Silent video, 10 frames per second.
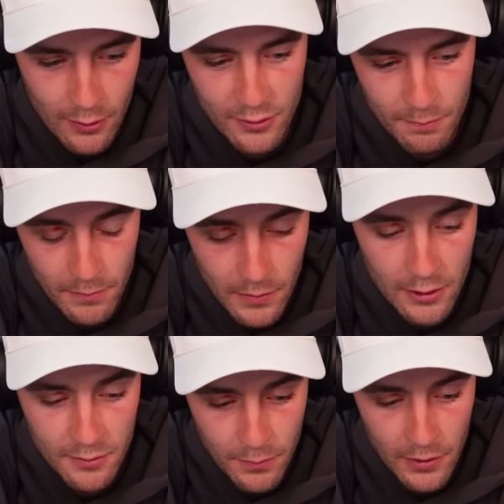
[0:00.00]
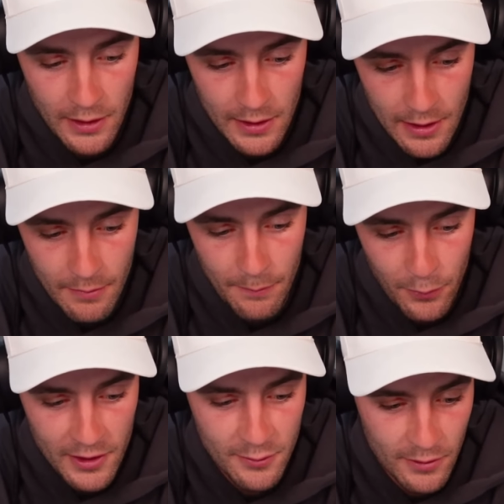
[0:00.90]
I was pretty
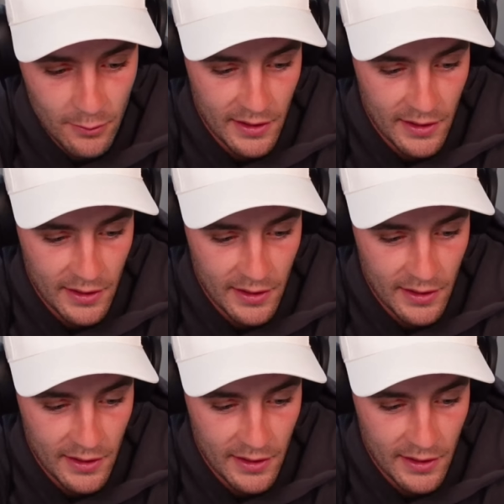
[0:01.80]
impressed